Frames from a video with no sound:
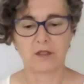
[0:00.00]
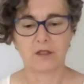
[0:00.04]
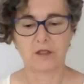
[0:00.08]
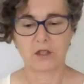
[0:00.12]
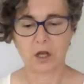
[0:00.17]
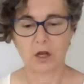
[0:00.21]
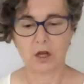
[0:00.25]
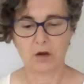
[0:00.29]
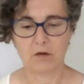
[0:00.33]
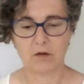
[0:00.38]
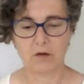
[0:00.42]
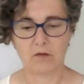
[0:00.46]

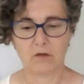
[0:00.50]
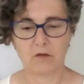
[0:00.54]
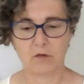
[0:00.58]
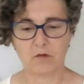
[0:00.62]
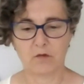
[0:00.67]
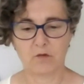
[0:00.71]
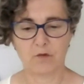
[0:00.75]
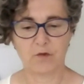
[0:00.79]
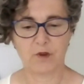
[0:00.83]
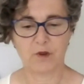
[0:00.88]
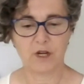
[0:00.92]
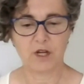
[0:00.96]
So
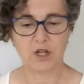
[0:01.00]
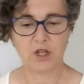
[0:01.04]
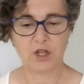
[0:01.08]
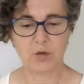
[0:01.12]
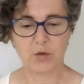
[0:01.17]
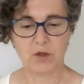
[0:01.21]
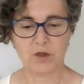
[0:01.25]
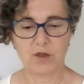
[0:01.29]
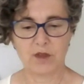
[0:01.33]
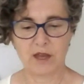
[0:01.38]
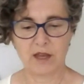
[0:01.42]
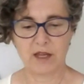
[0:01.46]
I've finished
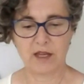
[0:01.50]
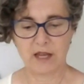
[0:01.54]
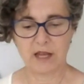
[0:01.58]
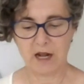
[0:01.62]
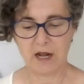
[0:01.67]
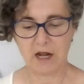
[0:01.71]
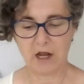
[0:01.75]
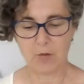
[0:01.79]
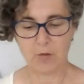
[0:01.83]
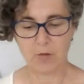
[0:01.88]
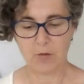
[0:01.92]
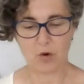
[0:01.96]
with that
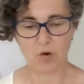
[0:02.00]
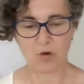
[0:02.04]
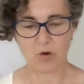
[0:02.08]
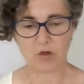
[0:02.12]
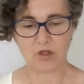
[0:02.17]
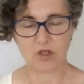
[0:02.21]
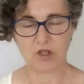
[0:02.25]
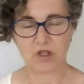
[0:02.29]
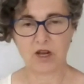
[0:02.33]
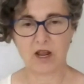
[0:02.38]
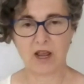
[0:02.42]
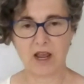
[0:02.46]
yellow
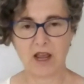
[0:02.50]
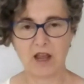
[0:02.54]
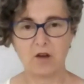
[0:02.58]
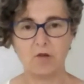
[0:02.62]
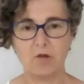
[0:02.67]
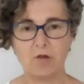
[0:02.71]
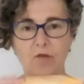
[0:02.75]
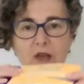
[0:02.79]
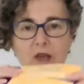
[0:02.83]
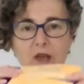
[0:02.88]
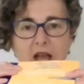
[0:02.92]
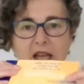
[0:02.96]
box
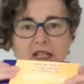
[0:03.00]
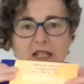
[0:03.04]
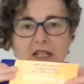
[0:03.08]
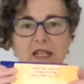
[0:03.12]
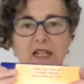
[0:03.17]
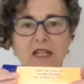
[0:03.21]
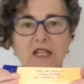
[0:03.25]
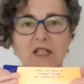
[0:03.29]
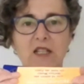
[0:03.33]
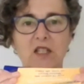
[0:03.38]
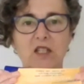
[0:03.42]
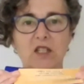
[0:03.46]
now, and
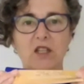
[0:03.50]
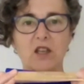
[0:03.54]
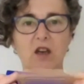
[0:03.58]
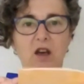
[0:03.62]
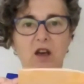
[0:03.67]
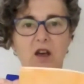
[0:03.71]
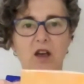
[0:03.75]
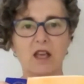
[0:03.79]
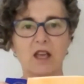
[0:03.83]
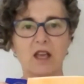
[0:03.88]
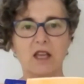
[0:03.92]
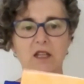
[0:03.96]

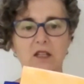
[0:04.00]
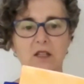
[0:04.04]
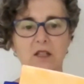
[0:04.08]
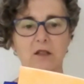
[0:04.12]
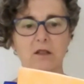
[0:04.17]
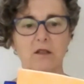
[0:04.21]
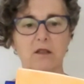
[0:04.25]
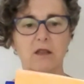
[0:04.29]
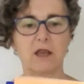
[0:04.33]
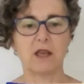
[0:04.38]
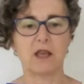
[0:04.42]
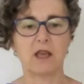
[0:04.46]
inside
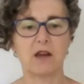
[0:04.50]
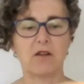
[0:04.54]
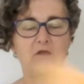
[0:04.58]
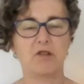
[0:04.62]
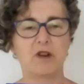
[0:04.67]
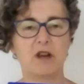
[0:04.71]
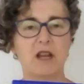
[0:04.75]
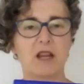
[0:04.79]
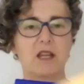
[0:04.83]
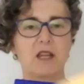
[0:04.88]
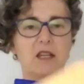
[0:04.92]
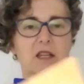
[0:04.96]
there
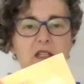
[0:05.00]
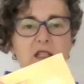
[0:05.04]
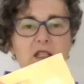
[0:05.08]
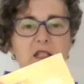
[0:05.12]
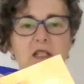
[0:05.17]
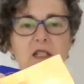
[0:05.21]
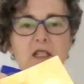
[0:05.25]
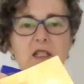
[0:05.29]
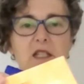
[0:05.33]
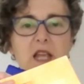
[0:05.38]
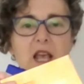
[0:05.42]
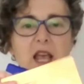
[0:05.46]
is
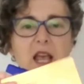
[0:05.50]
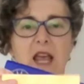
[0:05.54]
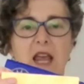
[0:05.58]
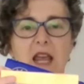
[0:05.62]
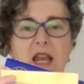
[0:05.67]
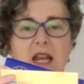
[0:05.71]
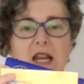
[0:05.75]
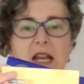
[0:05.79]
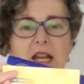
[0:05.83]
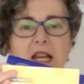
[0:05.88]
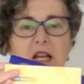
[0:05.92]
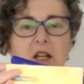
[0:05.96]

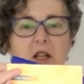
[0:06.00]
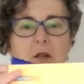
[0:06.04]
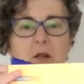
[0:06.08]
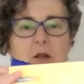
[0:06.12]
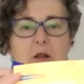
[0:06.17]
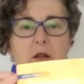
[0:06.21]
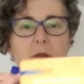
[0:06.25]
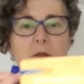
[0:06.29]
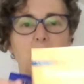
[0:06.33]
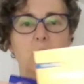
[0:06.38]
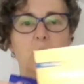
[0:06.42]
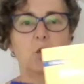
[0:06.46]
a
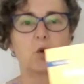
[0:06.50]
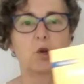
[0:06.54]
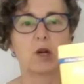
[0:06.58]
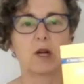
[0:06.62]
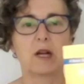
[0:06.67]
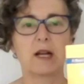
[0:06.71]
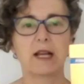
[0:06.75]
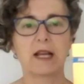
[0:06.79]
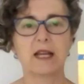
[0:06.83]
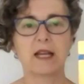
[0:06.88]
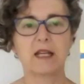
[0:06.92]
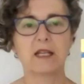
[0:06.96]
little
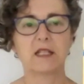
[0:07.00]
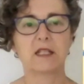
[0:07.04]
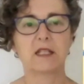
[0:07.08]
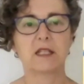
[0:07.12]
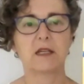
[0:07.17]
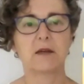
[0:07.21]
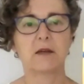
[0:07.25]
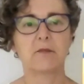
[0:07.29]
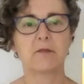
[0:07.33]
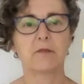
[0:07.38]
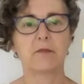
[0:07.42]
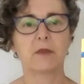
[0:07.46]
booklet
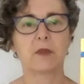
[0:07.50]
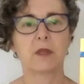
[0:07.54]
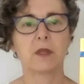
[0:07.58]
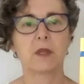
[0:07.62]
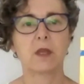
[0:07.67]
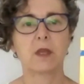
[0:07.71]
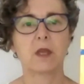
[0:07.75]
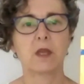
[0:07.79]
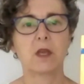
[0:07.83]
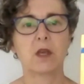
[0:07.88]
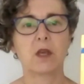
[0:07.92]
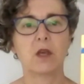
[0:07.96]

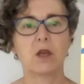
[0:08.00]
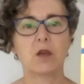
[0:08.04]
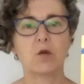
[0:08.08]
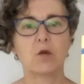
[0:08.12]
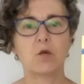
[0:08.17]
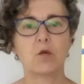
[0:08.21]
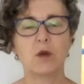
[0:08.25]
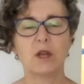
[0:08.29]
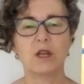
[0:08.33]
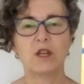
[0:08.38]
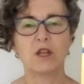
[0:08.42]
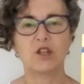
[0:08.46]

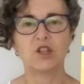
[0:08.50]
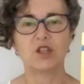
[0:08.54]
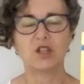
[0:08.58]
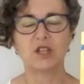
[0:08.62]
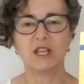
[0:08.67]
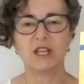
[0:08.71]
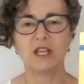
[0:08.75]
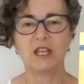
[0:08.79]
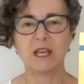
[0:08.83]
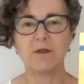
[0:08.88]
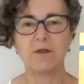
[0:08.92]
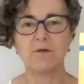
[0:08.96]

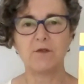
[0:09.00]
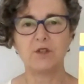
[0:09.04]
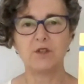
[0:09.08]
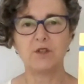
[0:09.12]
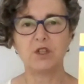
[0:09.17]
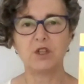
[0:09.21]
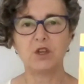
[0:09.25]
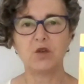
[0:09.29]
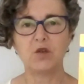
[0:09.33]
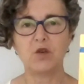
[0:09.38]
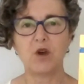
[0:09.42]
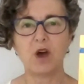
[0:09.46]
which
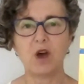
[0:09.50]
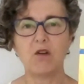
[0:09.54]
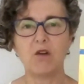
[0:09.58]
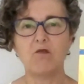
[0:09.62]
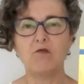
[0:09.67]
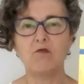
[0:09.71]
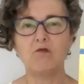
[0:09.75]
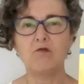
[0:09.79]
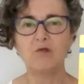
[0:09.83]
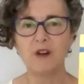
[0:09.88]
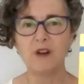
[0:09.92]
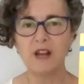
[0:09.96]
gives you a
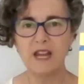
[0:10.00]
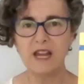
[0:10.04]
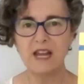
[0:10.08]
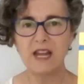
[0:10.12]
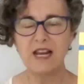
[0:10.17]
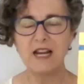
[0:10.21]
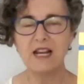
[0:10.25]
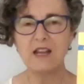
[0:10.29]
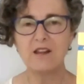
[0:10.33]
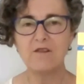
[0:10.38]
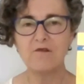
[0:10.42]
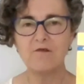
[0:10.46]

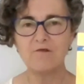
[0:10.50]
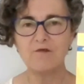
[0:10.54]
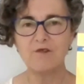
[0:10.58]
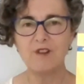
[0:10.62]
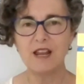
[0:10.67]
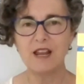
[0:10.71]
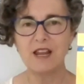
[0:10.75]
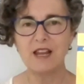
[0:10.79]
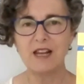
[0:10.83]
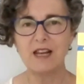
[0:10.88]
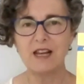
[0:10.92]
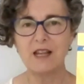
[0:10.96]

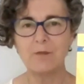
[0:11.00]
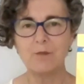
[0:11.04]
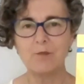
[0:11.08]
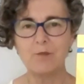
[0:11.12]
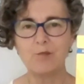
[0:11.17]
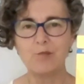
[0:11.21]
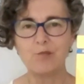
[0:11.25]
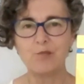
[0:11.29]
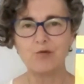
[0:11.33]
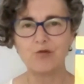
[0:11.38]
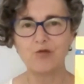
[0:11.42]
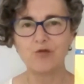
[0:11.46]
really
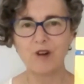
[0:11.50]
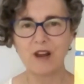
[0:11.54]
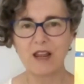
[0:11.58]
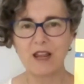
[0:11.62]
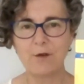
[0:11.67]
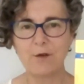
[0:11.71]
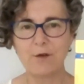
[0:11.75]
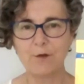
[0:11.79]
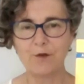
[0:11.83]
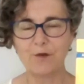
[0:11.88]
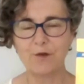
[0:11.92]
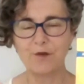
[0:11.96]

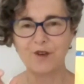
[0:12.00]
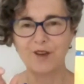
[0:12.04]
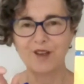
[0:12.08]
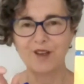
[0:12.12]
brief